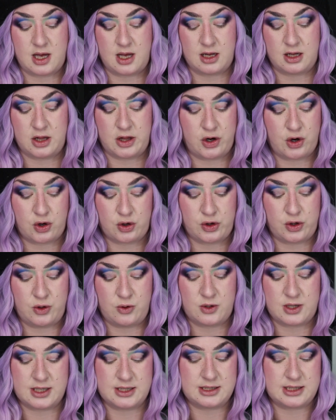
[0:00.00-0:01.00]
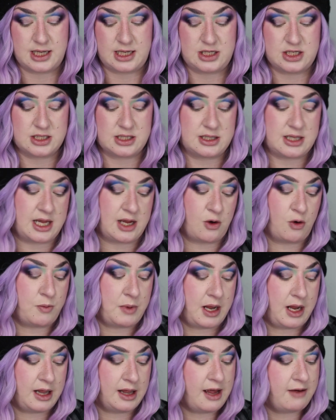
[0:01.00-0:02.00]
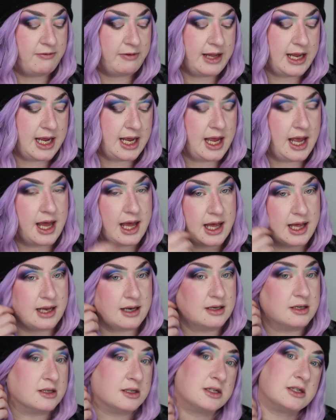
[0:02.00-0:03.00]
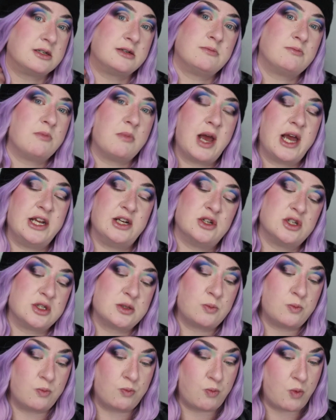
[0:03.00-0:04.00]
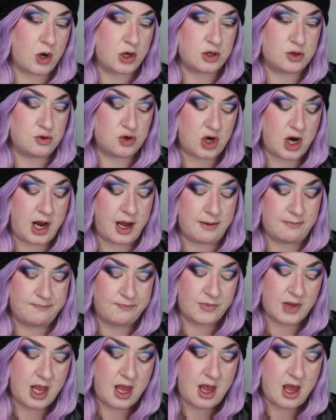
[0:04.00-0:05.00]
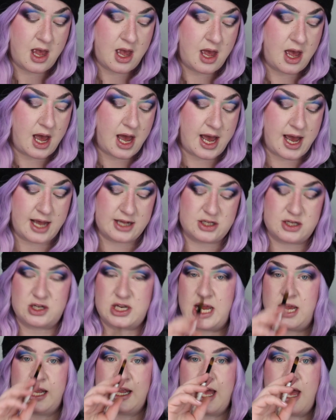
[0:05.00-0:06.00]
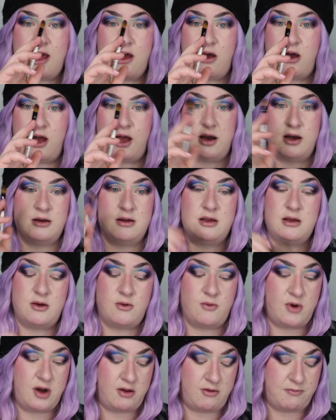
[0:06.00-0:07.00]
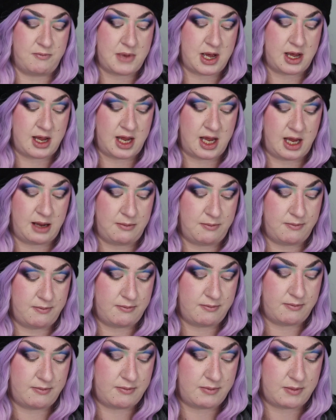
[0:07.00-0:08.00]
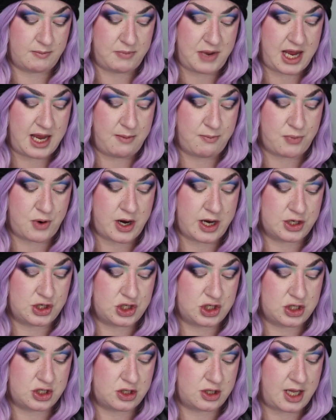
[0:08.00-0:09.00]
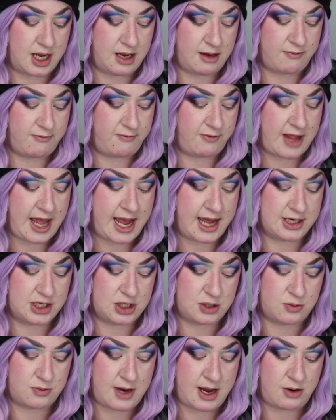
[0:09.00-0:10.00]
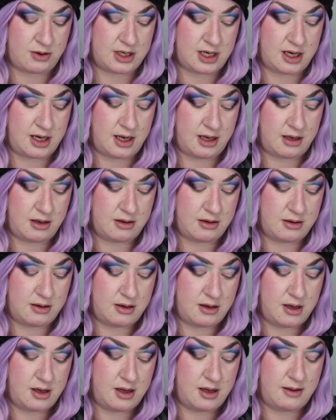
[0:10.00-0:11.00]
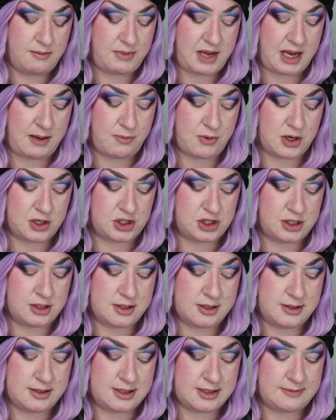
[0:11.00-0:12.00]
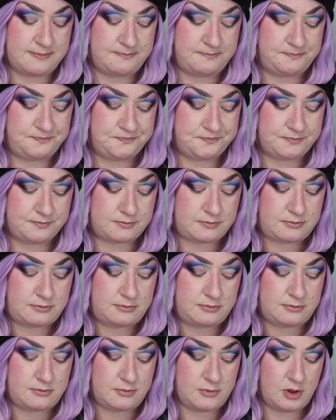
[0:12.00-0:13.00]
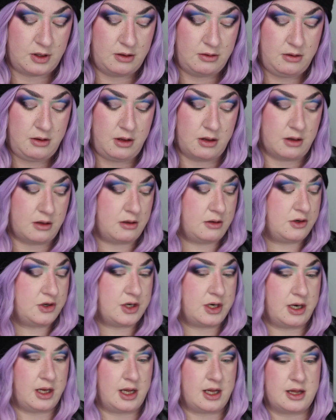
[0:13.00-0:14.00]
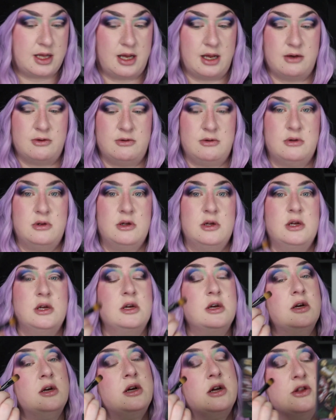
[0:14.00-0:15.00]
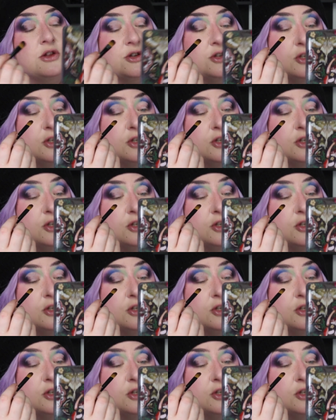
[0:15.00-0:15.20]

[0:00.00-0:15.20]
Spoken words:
glitter glue, because I just think it would be lovely and I just want to try it. So taking that on one of my paintbrush, like flat rounded paintbrushes. Ooh, I'm trying to get that out of the